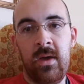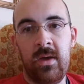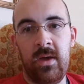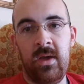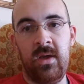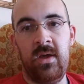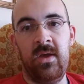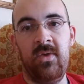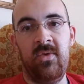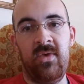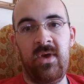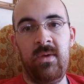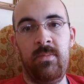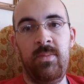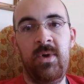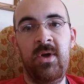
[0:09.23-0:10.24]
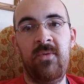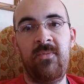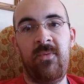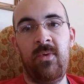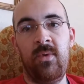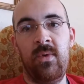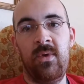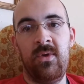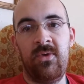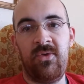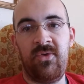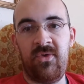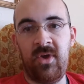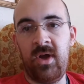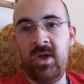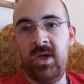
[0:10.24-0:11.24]
It is a beautiful,
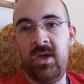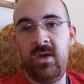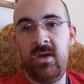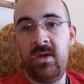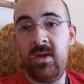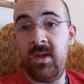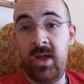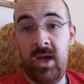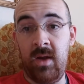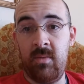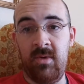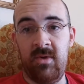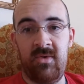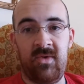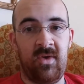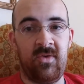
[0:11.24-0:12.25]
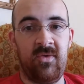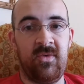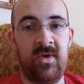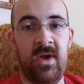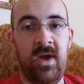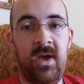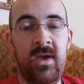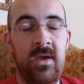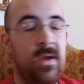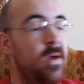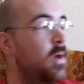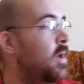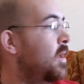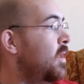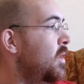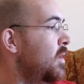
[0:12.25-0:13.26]
sunny day in West Texas today.
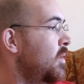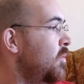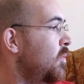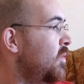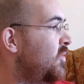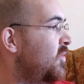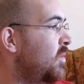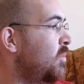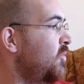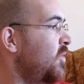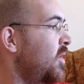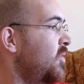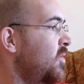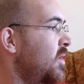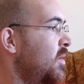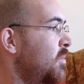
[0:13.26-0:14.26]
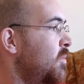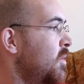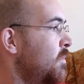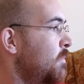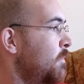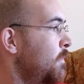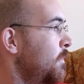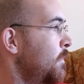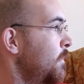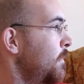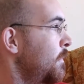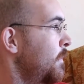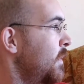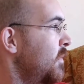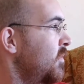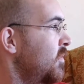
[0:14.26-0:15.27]
What's the temperature outside, Mom?
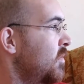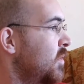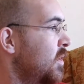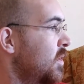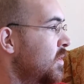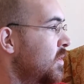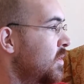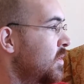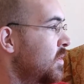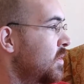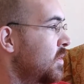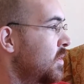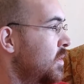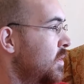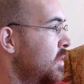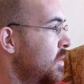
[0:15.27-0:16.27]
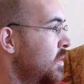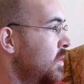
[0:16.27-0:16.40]
Have you even looked? Mm-hmm.